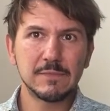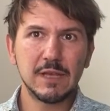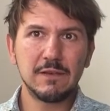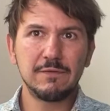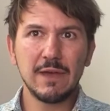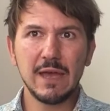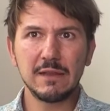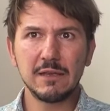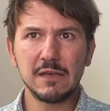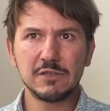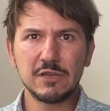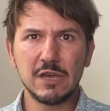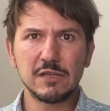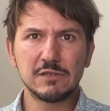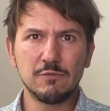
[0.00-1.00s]
If any
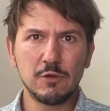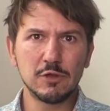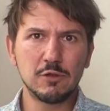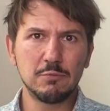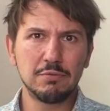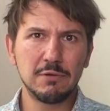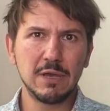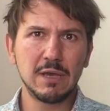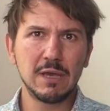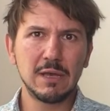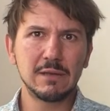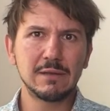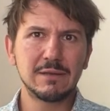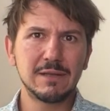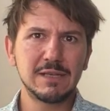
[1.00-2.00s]
exchange want to bring
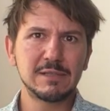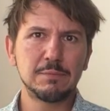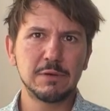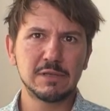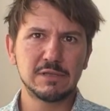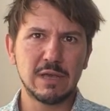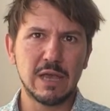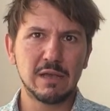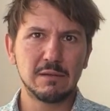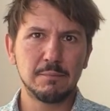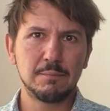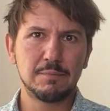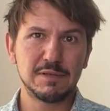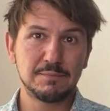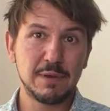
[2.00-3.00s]
in this
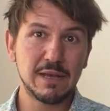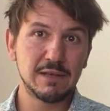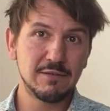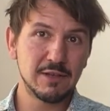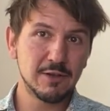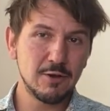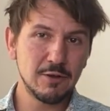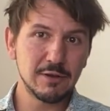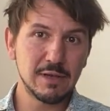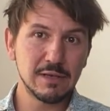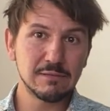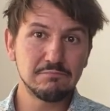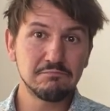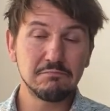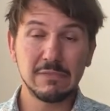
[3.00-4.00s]
perspective and
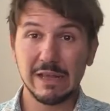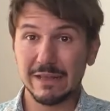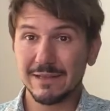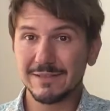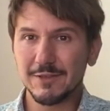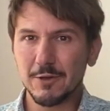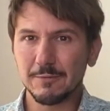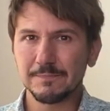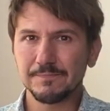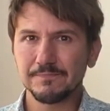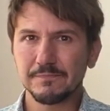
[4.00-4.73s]
context, let us know.